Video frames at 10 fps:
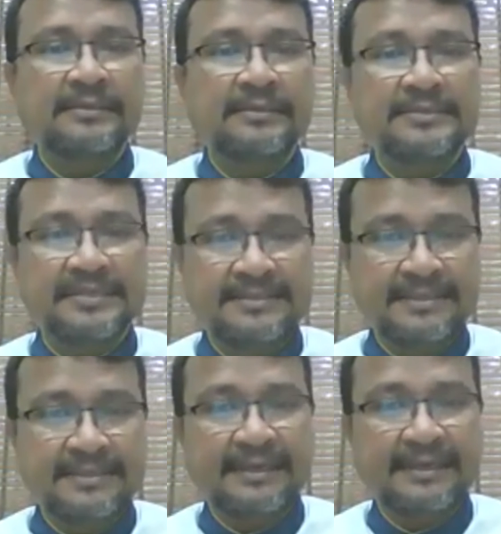
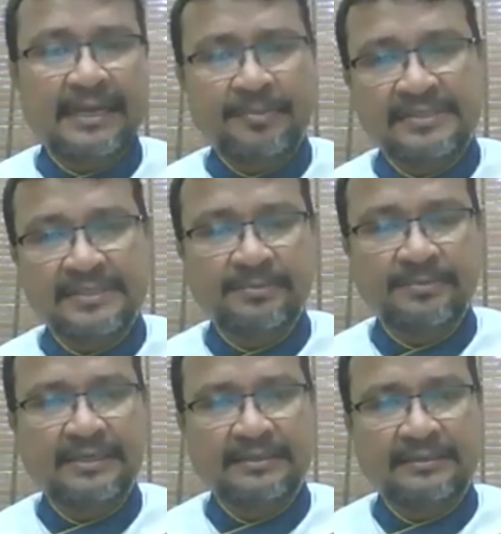season can be
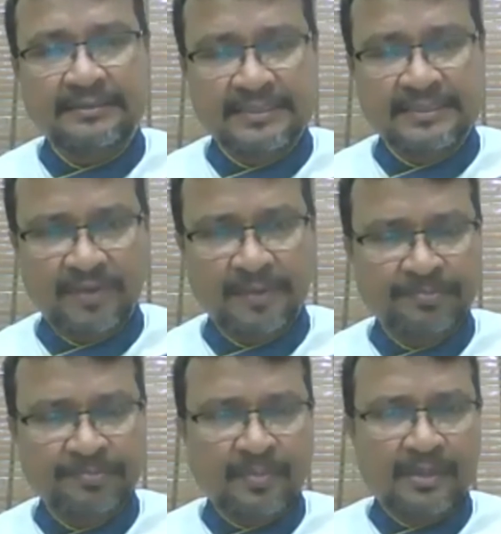celebrated this way
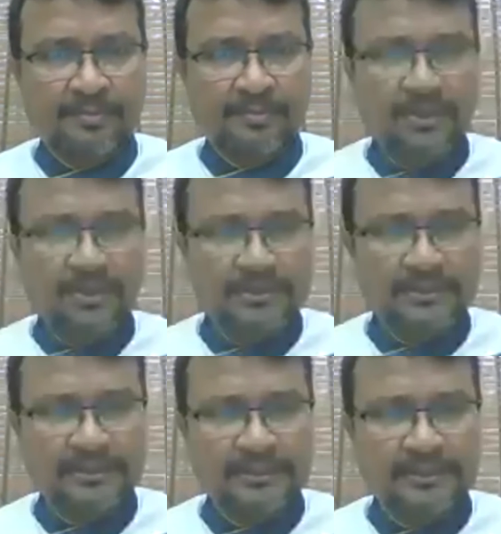because
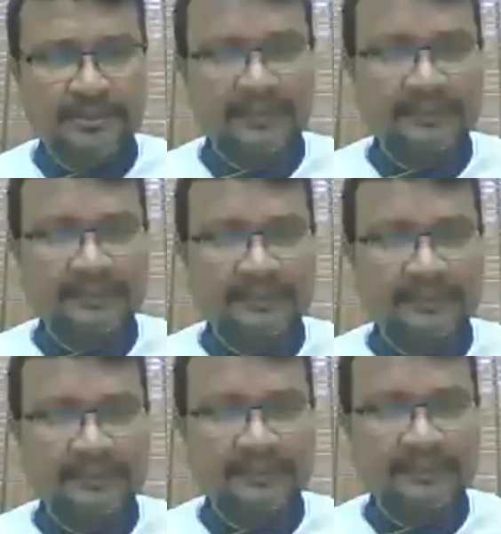uh, in Tamil
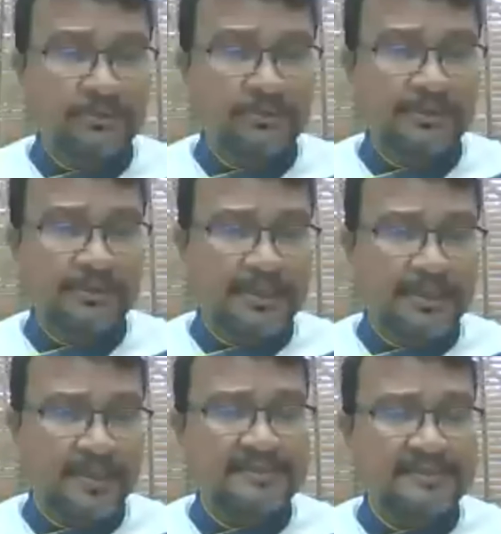Nadu, in many
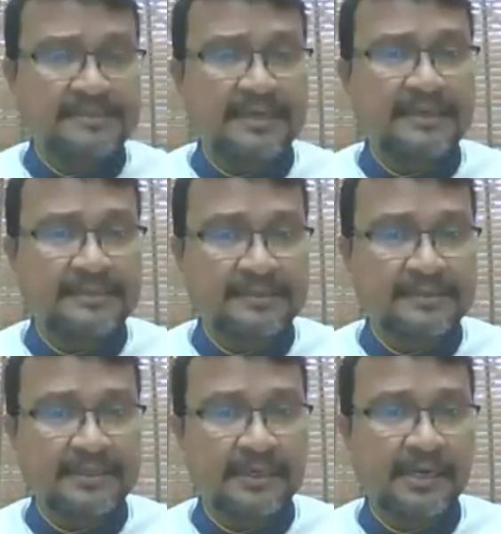places, I hear
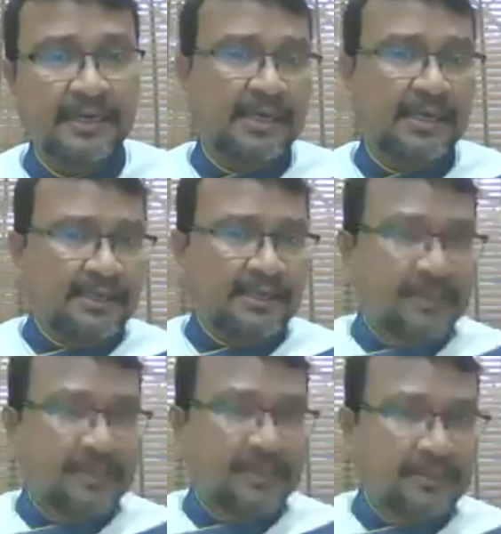that
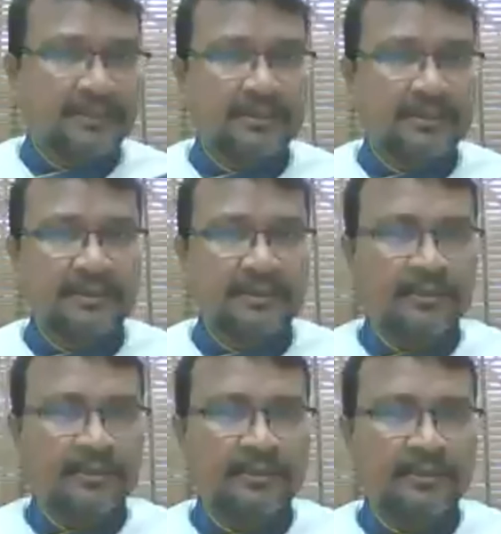here
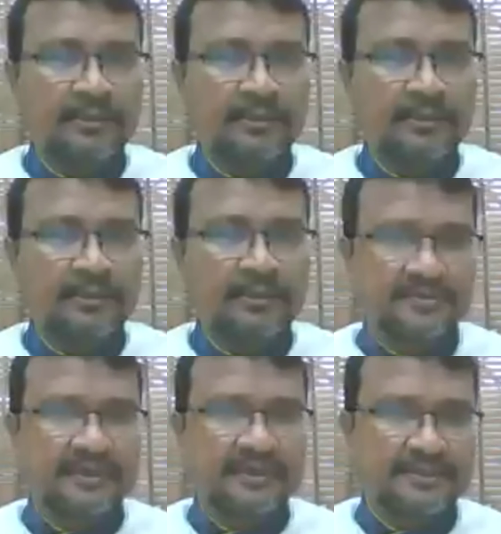uh, Christmas
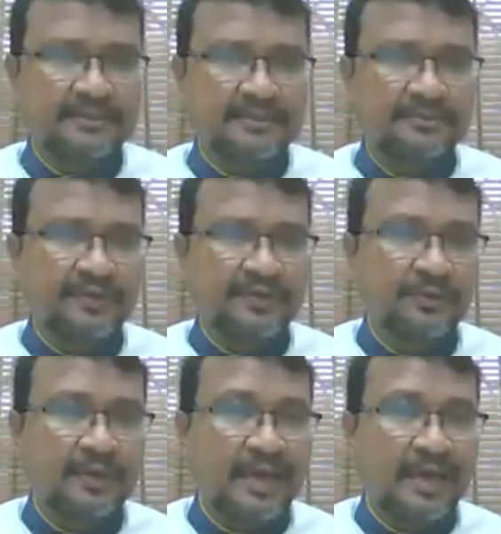tradition, we
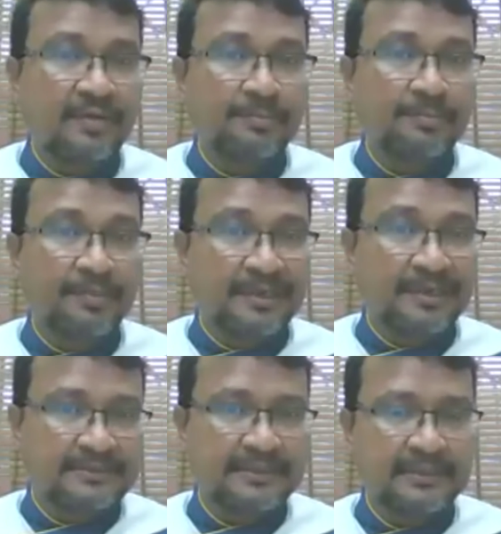don't have a bigger
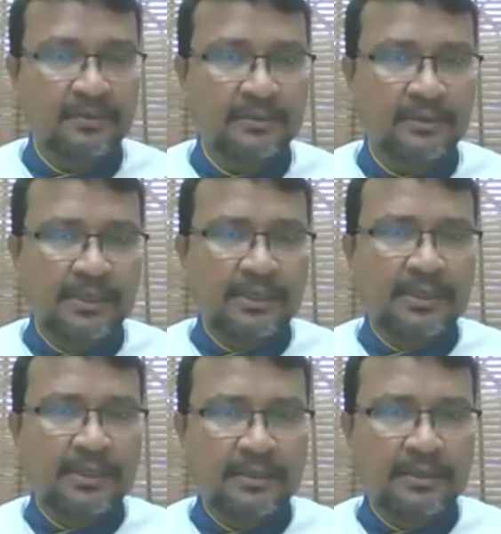sale on
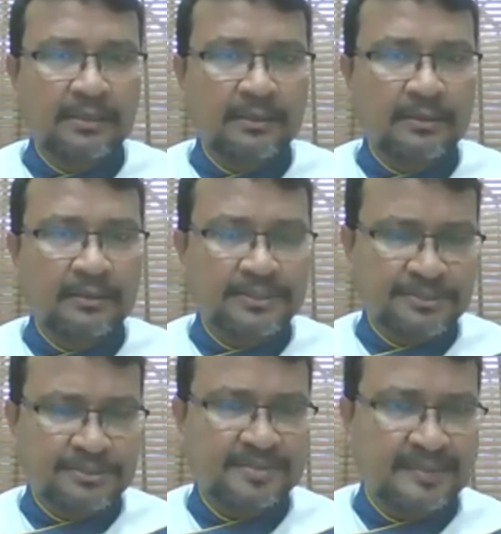uh,
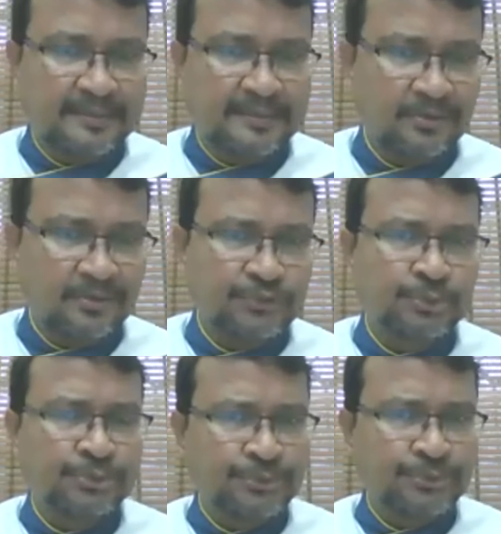Christmas Day or
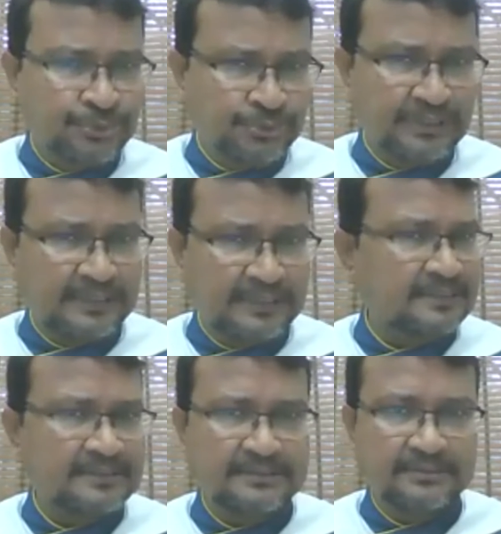through the New Year. It
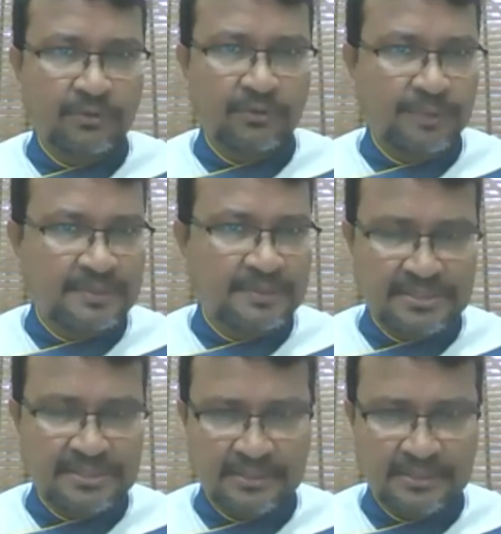is going to be
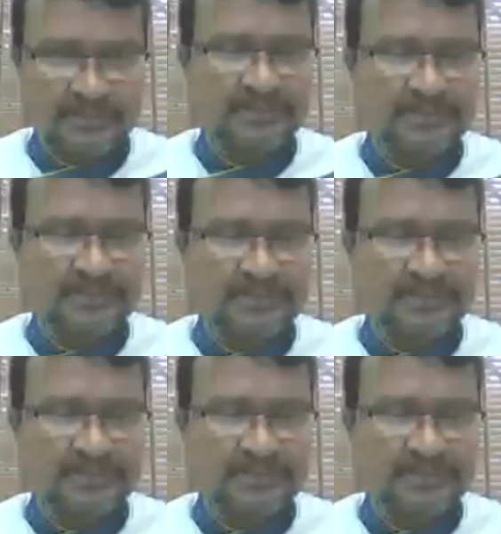just another